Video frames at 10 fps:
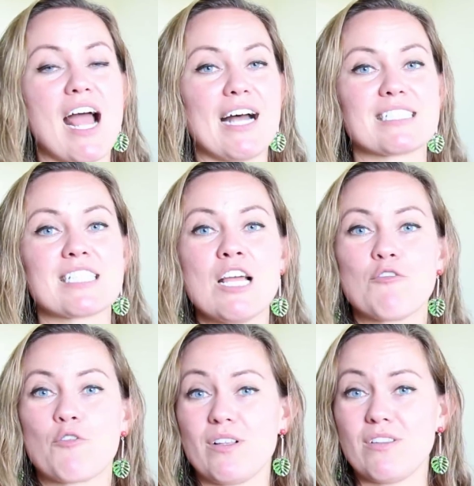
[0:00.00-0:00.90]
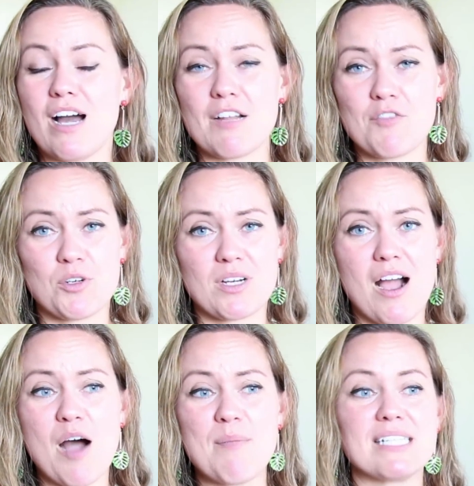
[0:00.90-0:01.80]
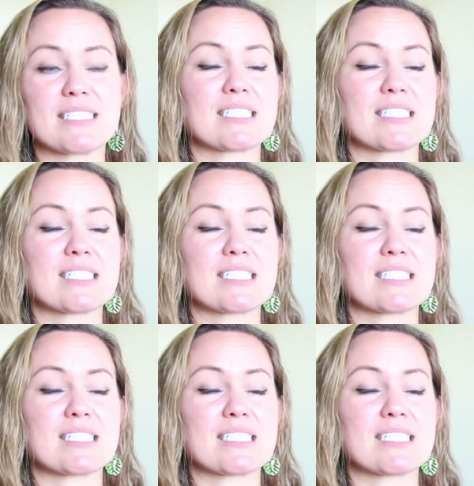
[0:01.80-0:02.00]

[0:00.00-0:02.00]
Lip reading: asked for a lot of your comments.